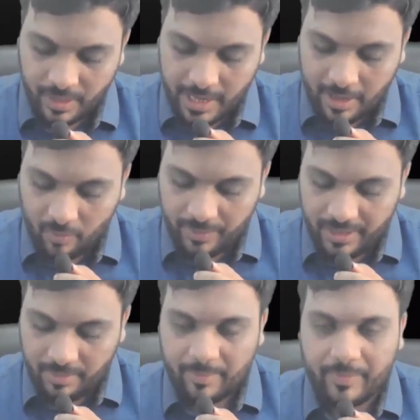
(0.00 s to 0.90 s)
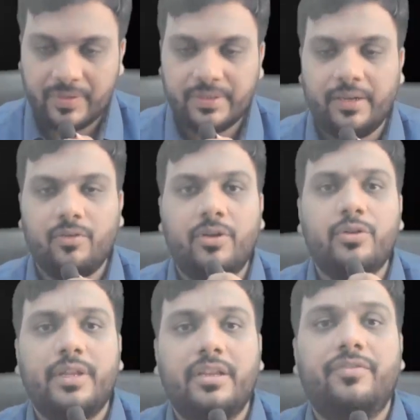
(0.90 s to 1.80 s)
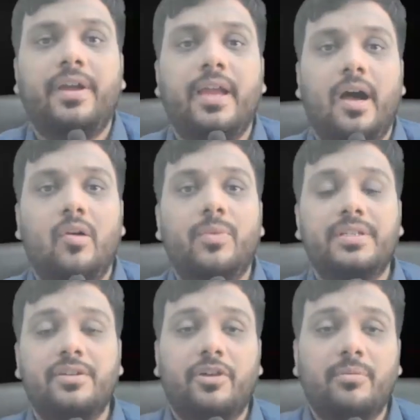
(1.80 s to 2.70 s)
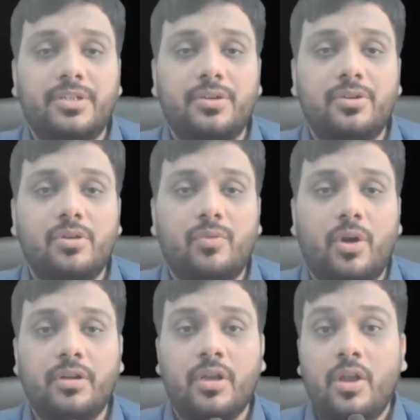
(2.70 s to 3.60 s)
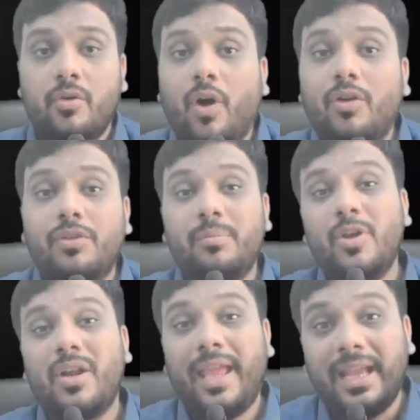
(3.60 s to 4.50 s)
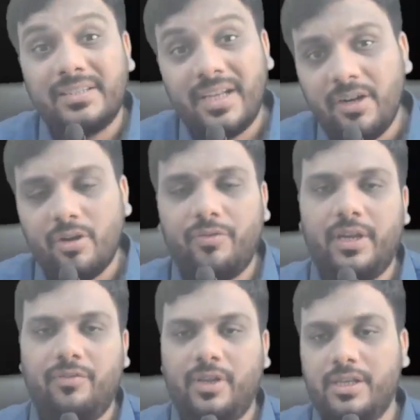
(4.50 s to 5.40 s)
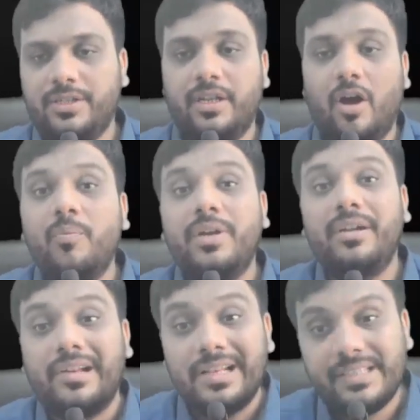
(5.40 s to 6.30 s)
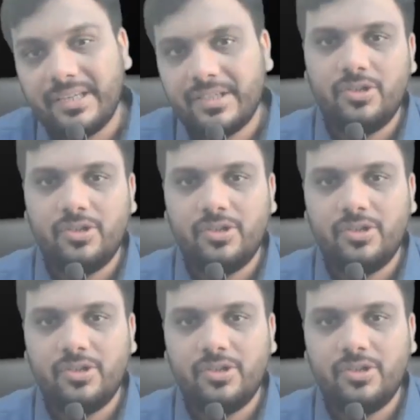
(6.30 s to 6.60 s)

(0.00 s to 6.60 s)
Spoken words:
How many papers are you going to verify? How much information do you want? What will be your extent of verification? How many transactions